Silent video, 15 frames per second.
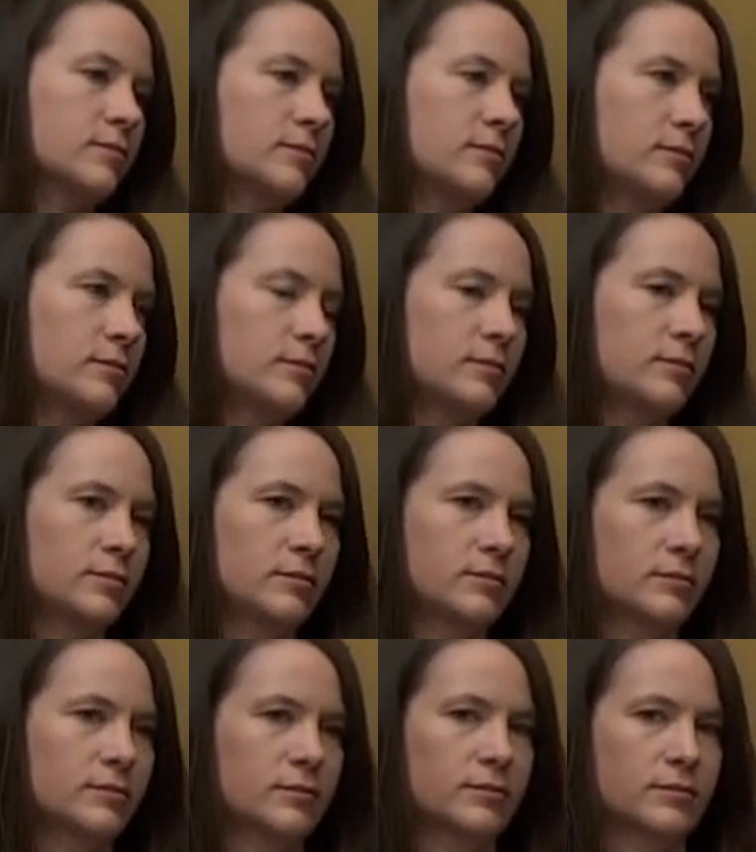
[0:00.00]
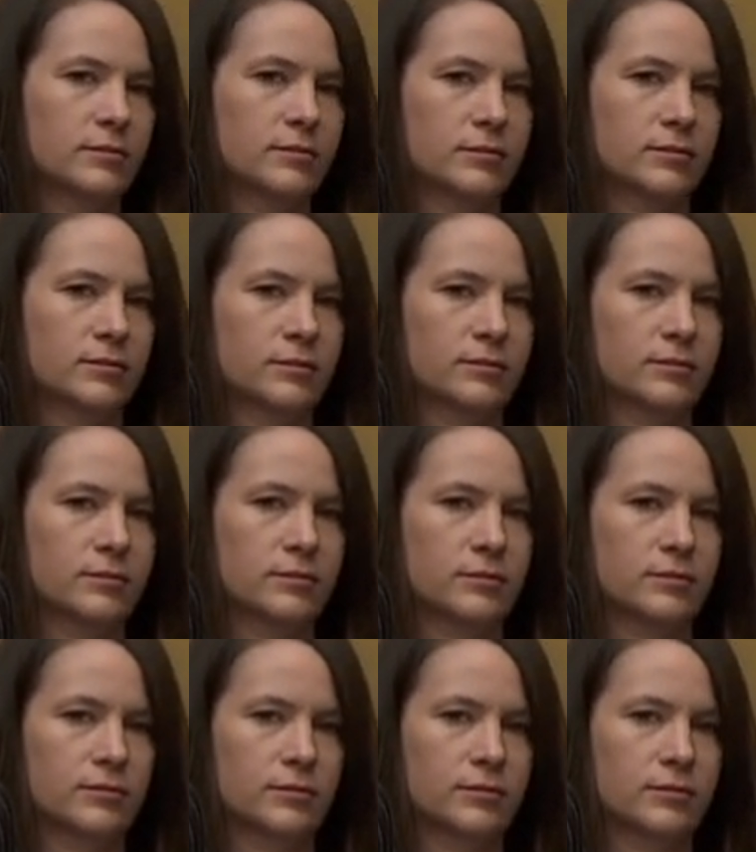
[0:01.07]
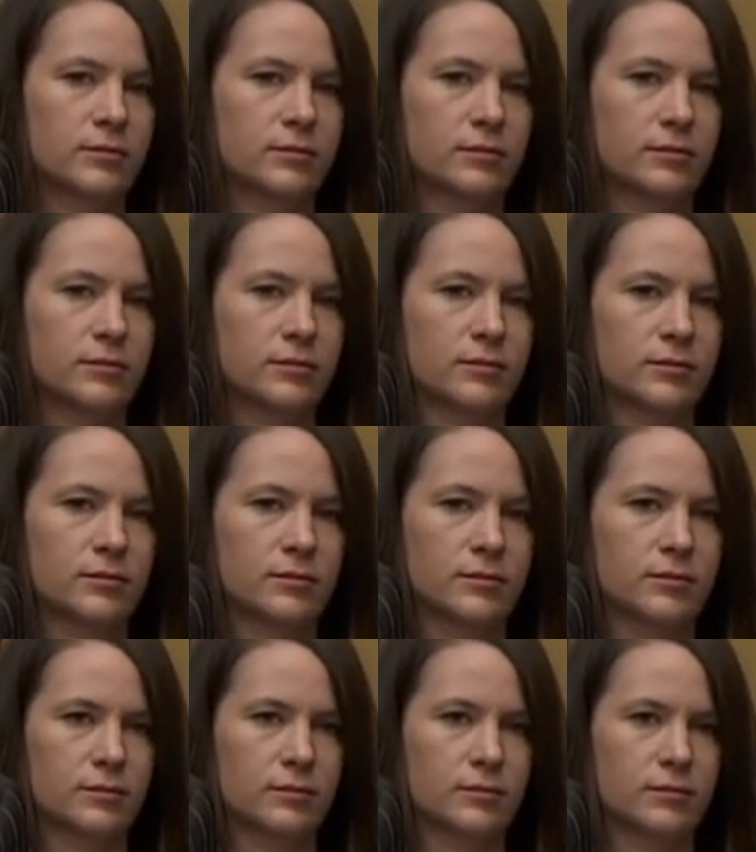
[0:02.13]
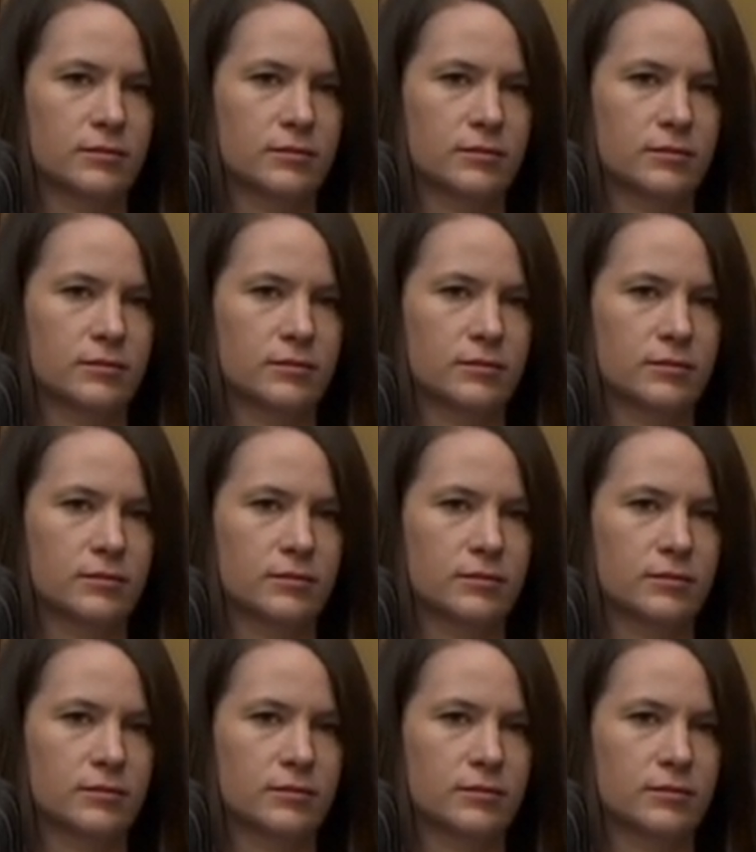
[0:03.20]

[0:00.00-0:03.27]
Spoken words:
[no speech]